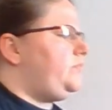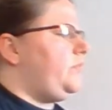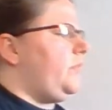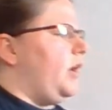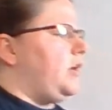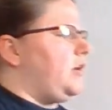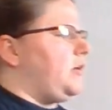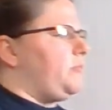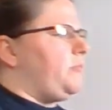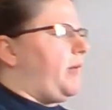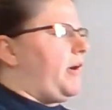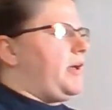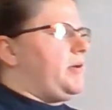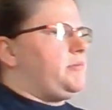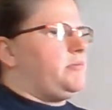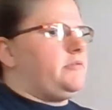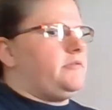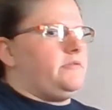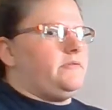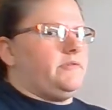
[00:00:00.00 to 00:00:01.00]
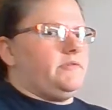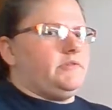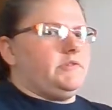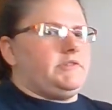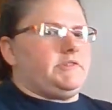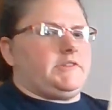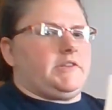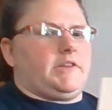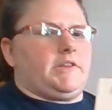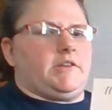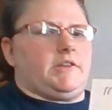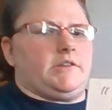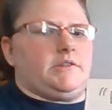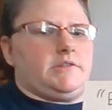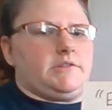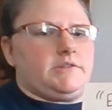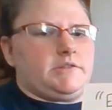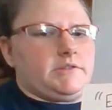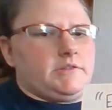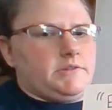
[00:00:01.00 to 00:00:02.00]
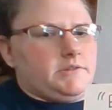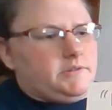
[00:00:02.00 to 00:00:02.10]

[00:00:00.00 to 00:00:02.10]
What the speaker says: Our Bible verse is